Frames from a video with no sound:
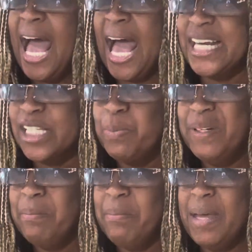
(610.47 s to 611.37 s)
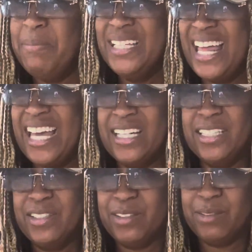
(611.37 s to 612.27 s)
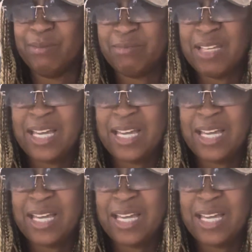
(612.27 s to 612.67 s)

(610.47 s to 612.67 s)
I just put maybe like a little,